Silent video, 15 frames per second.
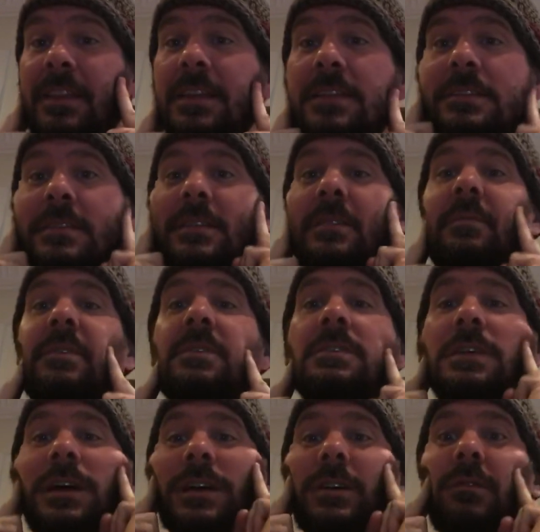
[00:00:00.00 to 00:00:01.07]
this, and
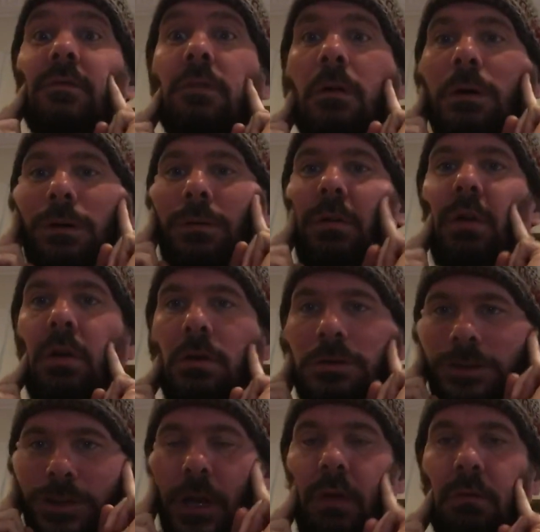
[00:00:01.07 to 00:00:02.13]
massage forward and
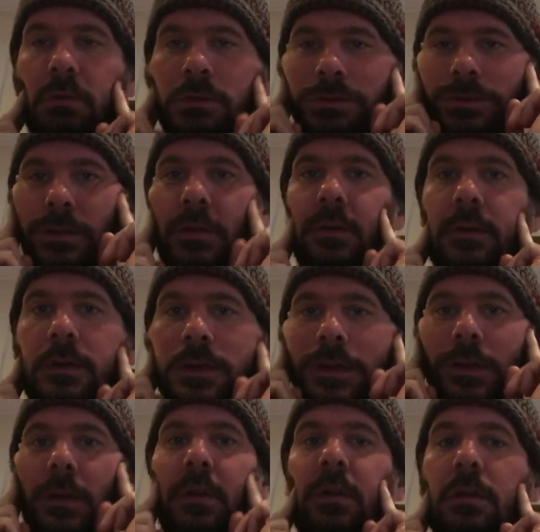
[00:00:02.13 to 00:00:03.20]
kind of loosen,
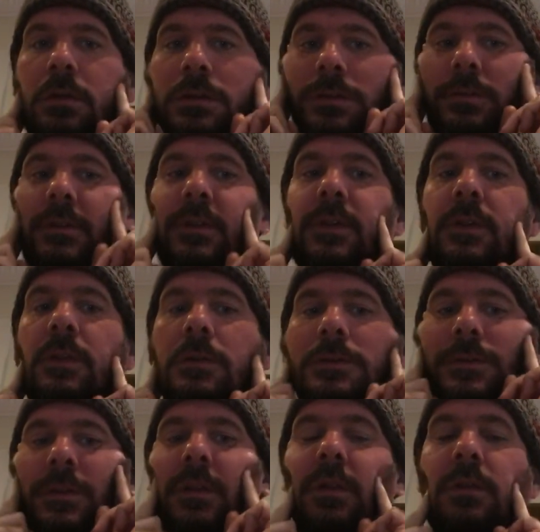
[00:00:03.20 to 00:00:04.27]
loosen,
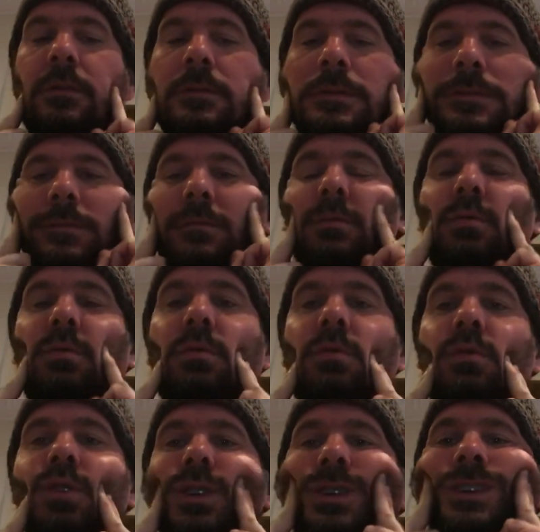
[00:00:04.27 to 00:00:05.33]
loosen, loosen,
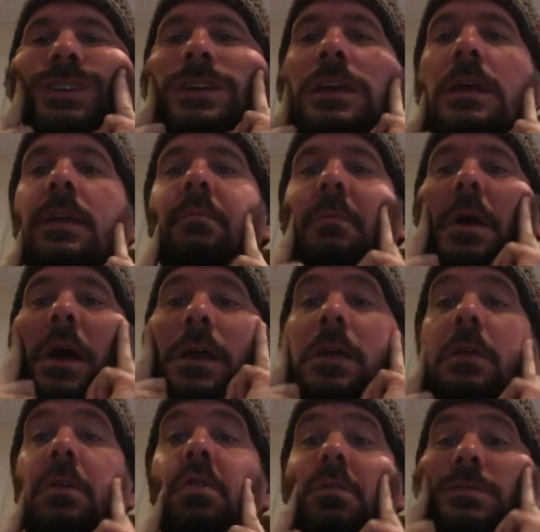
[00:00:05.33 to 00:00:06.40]
and back
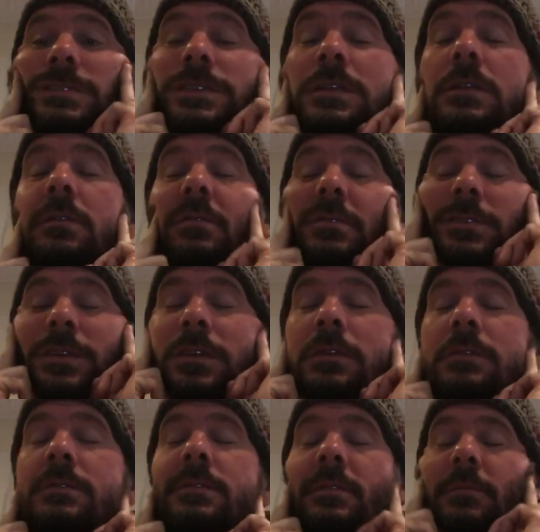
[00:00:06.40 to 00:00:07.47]
and loosen, loosen,
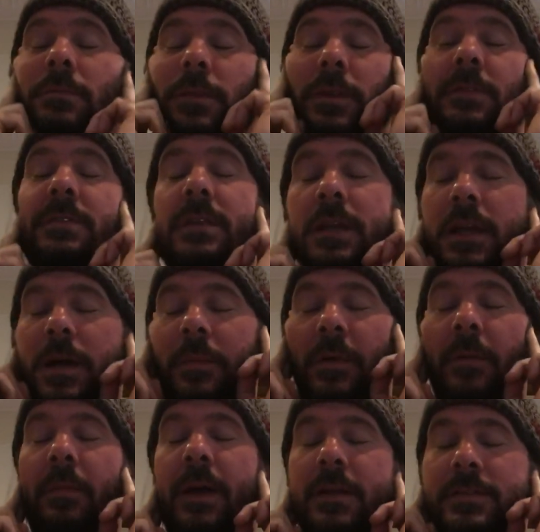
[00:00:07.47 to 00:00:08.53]
loosen, loosening up our
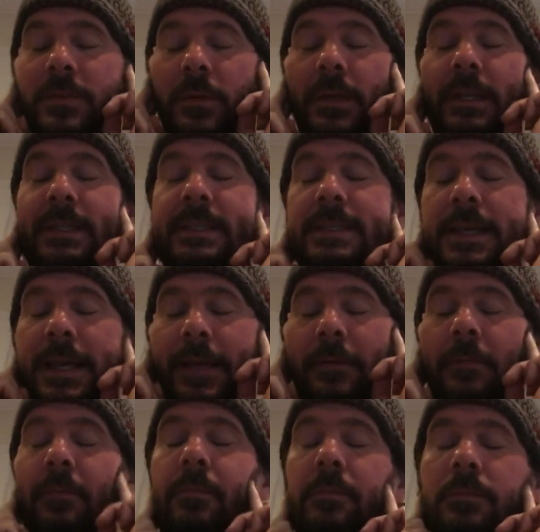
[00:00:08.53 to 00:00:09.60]
mouth so we can sing.
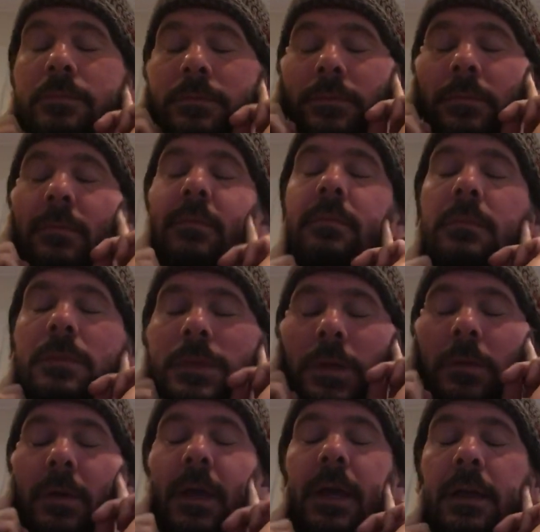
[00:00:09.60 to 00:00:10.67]

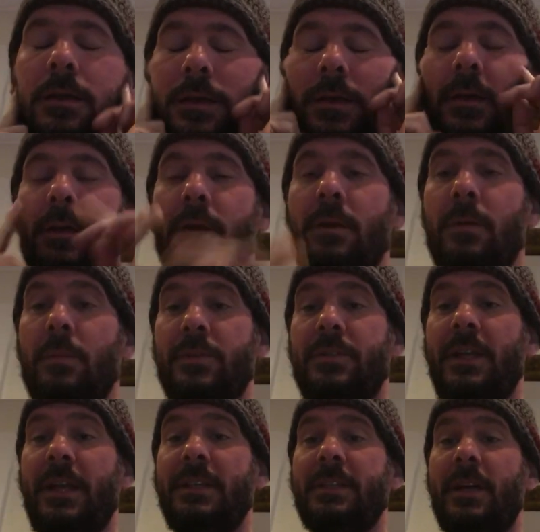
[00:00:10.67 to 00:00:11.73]
Okay? Put
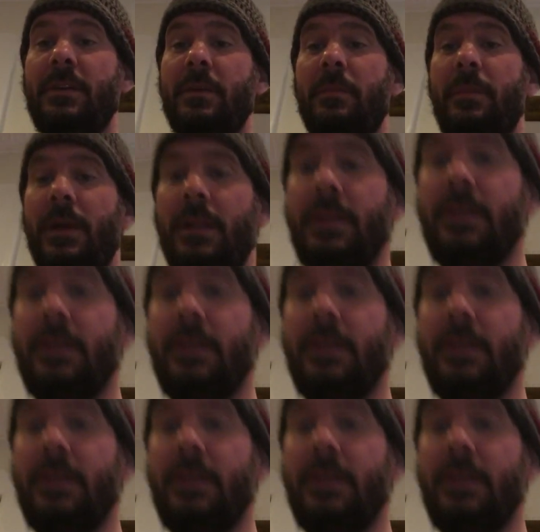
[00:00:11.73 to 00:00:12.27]
your hands on your belly.